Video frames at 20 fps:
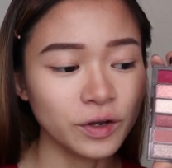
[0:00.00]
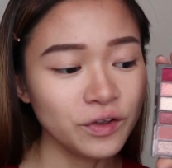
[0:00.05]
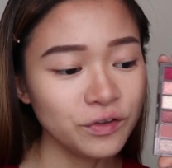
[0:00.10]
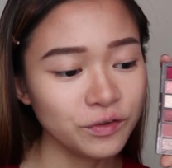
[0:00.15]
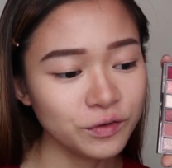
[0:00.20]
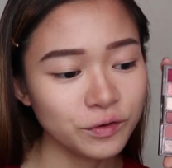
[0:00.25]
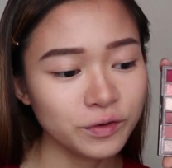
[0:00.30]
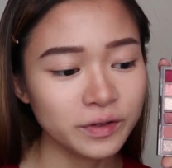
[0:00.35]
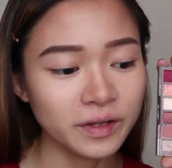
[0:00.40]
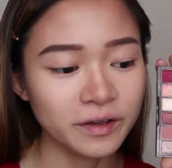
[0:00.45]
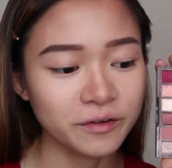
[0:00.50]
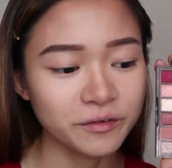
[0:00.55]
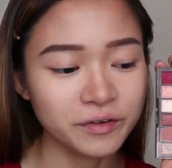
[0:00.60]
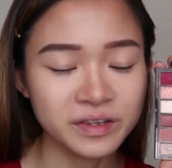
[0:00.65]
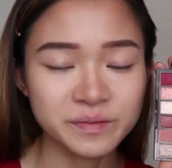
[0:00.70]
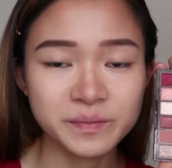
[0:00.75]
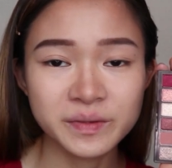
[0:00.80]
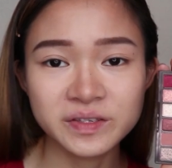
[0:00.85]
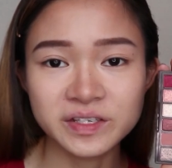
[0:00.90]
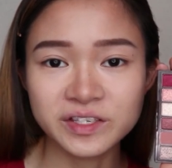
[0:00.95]
as you know that
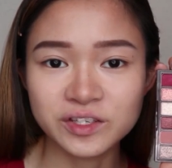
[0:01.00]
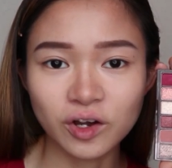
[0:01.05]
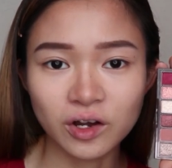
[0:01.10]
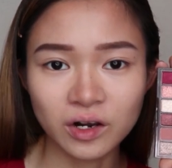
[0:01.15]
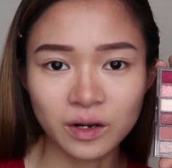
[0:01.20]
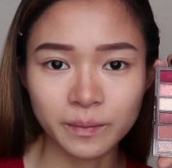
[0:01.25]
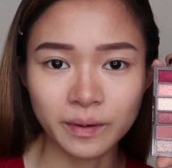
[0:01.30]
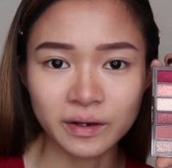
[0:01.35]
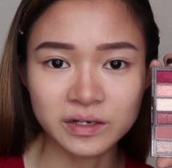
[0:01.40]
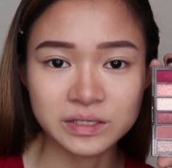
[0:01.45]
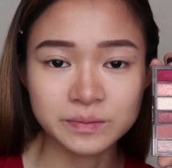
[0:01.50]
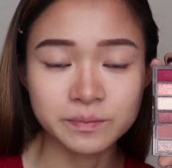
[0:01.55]
Christmas is all about